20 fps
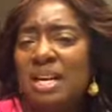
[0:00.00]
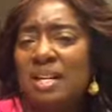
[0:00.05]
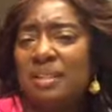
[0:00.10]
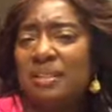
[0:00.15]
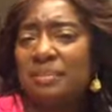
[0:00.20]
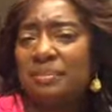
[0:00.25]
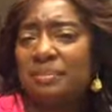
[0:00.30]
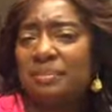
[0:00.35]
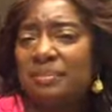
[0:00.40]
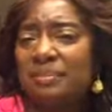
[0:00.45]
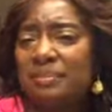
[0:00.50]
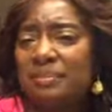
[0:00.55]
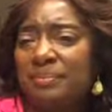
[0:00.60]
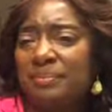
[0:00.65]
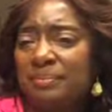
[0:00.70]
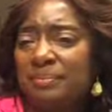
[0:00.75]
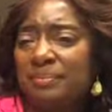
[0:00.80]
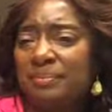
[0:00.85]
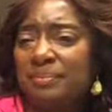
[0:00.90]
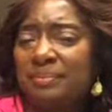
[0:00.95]

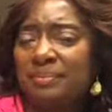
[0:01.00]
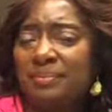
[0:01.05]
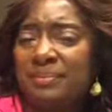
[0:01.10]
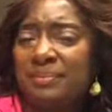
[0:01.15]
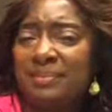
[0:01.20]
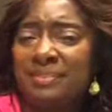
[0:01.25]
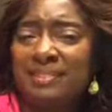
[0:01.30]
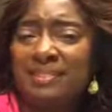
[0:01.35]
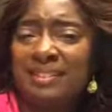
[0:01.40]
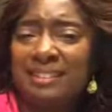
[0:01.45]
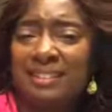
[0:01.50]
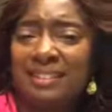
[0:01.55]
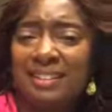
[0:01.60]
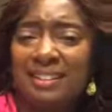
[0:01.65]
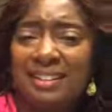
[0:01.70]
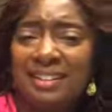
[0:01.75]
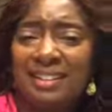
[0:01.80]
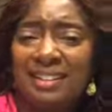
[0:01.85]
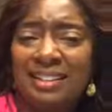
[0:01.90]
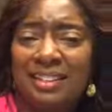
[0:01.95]

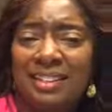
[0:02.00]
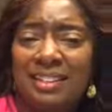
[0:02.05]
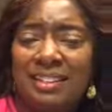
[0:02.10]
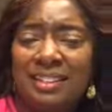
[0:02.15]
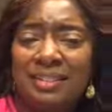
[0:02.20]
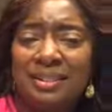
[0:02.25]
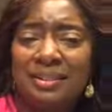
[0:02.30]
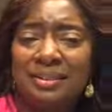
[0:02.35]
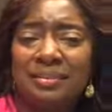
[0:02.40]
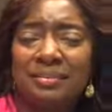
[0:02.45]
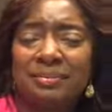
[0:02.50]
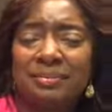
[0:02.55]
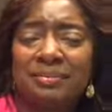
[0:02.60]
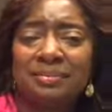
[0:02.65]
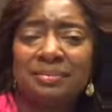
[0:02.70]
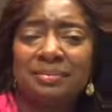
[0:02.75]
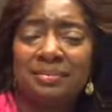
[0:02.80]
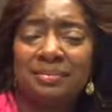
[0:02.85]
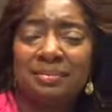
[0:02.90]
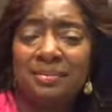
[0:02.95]

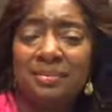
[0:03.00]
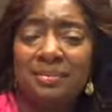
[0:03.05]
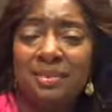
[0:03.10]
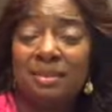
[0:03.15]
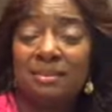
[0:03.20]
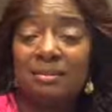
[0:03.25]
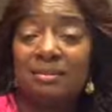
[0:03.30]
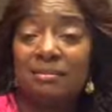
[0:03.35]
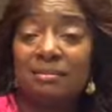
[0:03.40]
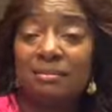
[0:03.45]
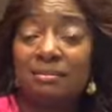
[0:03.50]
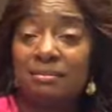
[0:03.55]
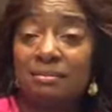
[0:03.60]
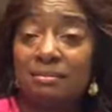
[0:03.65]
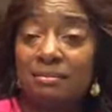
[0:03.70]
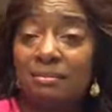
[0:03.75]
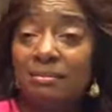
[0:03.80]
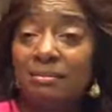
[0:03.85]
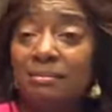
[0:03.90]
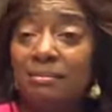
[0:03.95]

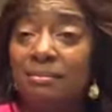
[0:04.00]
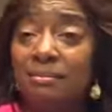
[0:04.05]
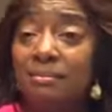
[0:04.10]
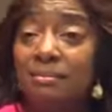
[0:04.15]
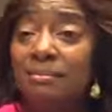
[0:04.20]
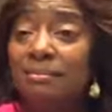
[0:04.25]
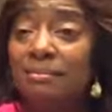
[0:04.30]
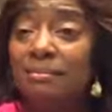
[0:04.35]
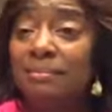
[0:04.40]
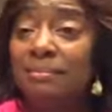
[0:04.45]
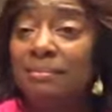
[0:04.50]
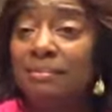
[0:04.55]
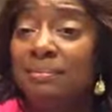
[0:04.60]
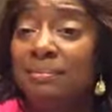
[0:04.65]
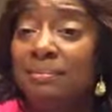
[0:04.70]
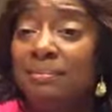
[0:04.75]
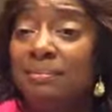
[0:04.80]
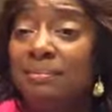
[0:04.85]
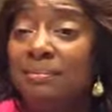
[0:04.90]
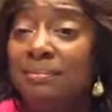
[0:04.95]

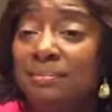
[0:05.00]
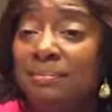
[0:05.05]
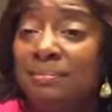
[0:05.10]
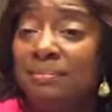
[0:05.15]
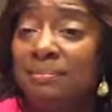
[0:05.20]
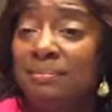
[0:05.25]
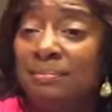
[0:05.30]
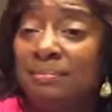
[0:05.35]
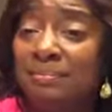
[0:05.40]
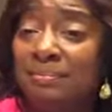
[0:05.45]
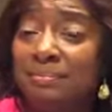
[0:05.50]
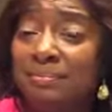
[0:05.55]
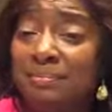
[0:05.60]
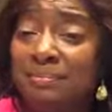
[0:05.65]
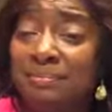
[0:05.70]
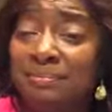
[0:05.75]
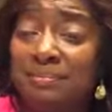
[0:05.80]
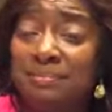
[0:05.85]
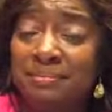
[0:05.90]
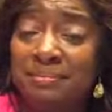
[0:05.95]

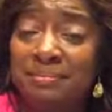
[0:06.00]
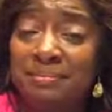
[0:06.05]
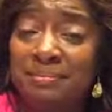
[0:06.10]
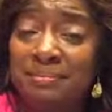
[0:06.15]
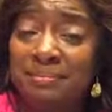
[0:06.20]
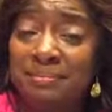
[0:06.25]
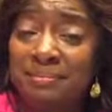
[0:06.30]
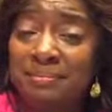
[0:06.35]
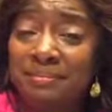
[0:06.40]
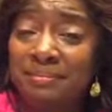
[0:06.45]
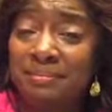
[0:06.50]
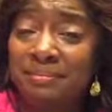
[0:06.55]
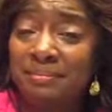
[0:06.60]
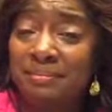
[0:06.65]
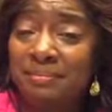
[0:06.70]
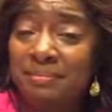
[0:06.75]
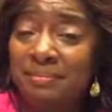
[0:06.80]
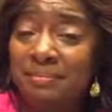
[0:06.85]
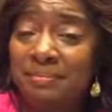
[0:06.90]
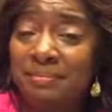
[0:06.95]

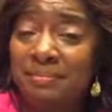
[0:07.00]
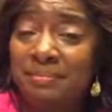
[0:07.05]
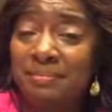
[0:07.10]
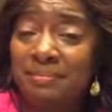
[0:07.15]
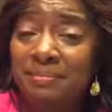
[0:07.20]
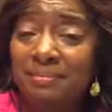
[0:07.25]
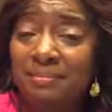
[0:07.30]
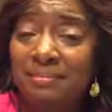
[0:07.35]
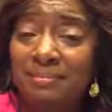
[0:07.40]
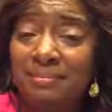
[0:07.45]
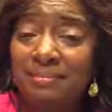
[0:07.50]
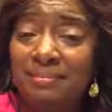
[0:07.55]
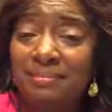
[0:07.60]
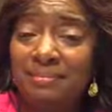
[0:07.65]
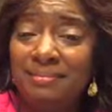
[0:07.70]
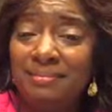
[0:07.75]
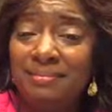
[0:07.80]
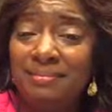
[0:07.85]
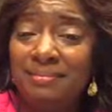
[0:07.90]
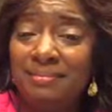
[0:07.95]
(silent)